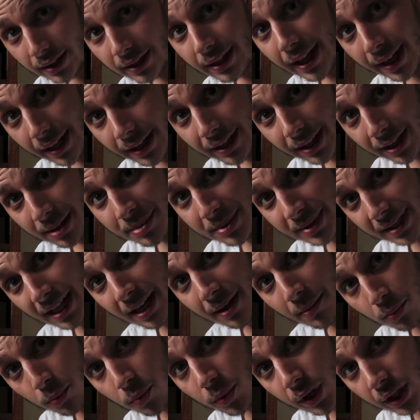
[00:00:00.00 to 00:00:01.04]
lead clip
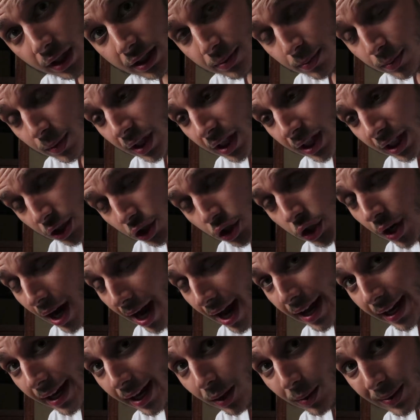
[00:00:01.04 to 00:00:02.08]
setup works, and we're gonna
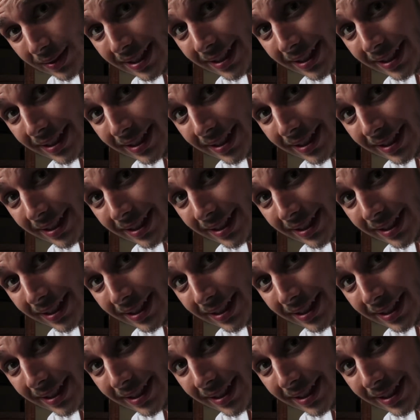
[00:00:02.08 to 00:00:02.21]
try it out